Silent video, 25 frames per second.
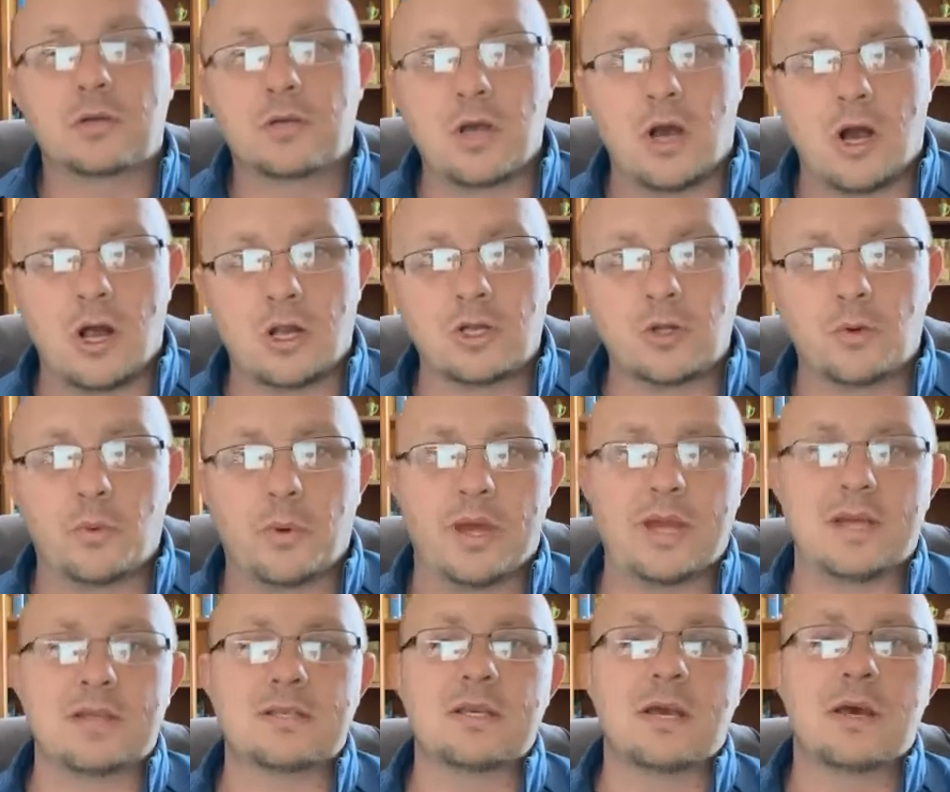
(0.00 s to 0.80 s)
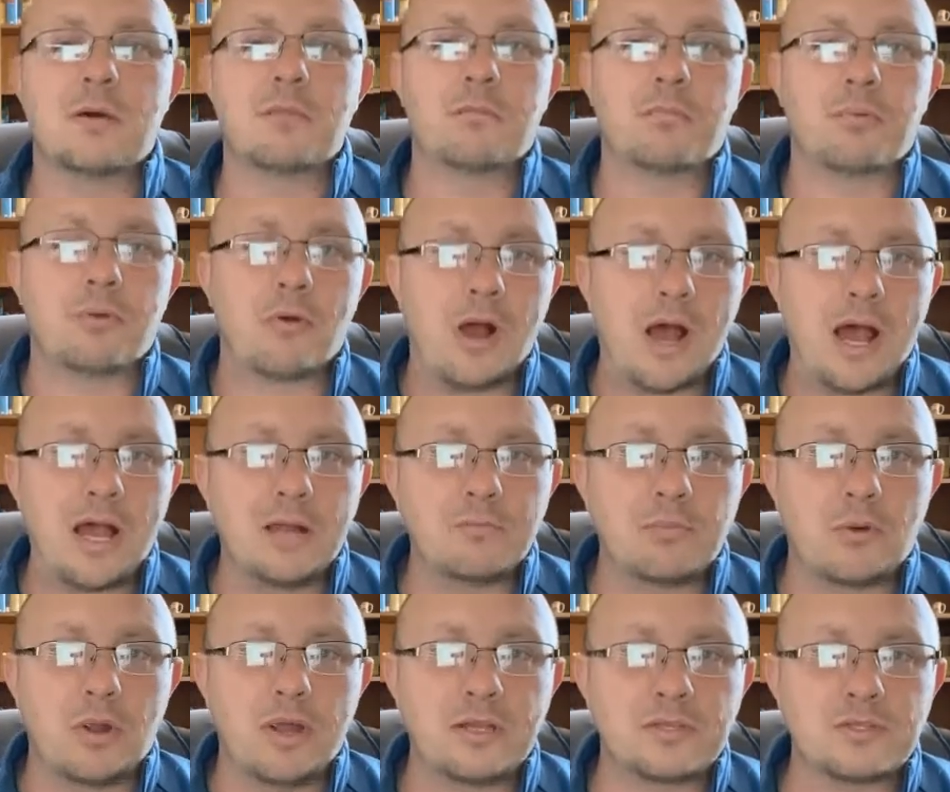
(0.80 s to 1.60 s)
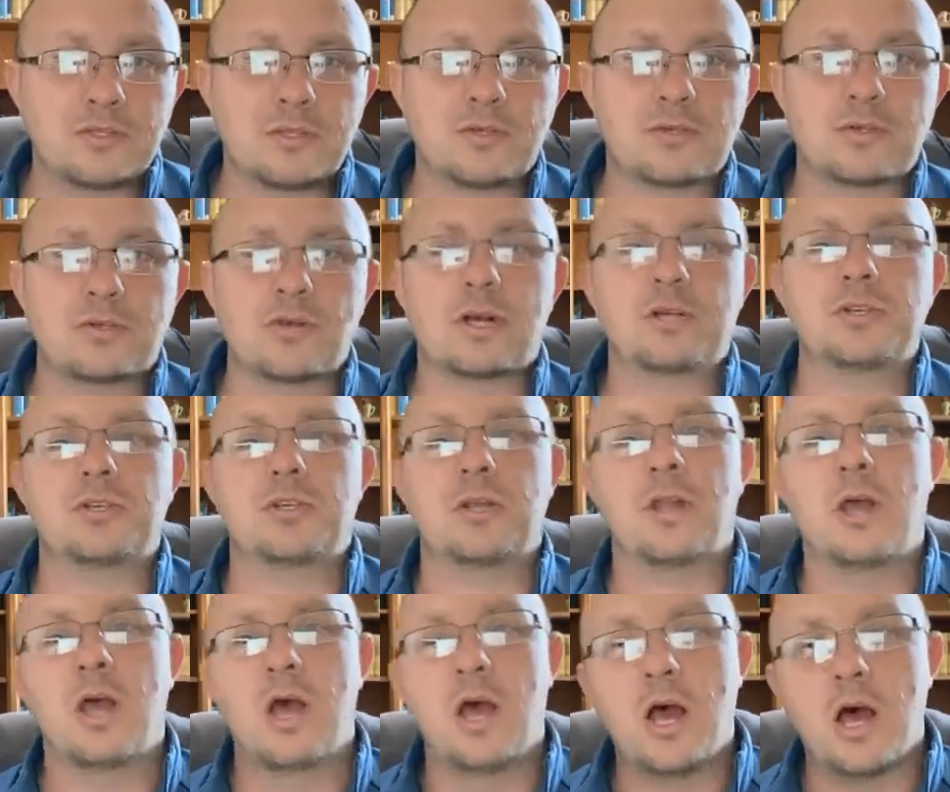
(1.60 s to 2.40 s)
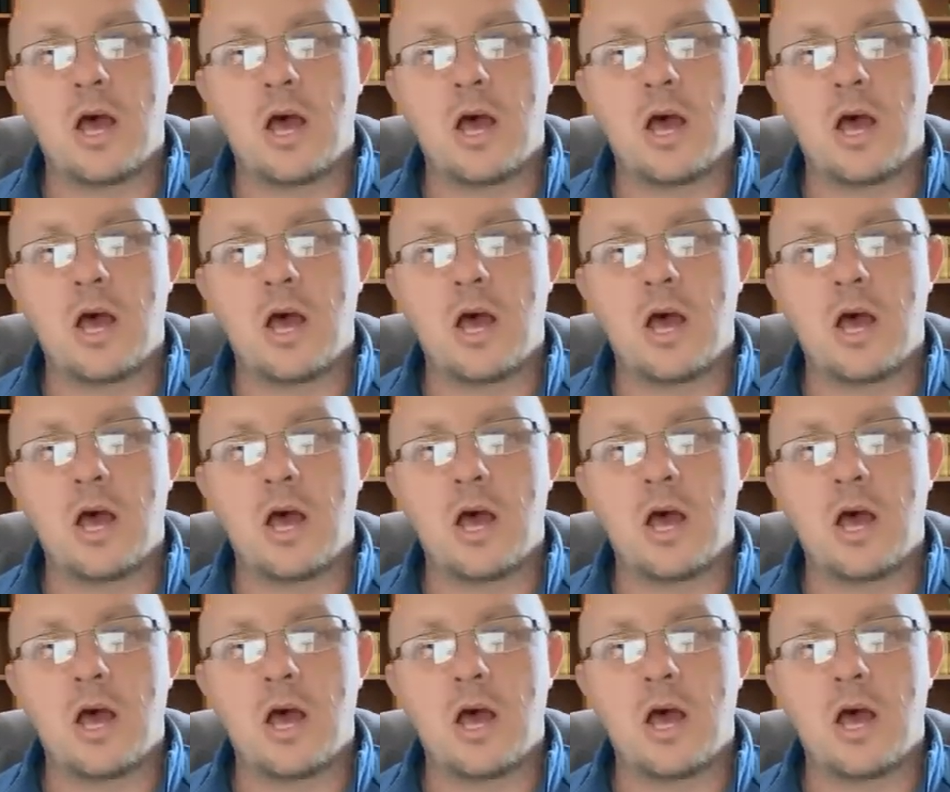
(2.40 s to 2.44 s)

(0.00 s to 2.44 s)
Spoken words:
Guard your ways. Pride brings destruction.